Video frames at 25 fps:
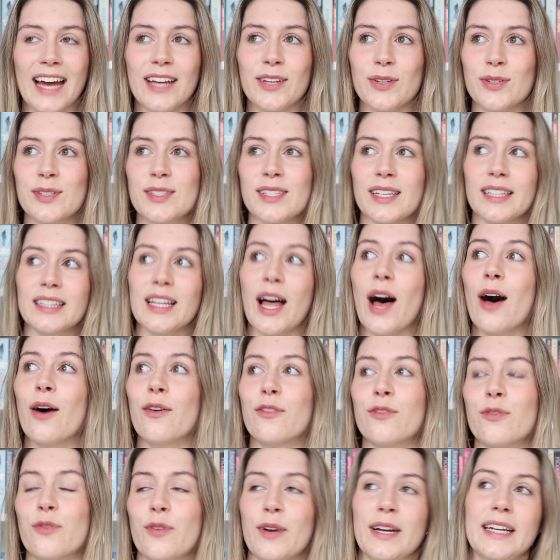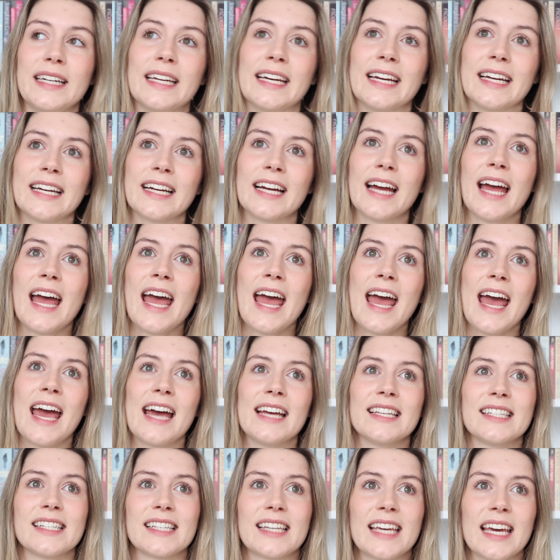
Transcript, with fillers: I used to love reading as a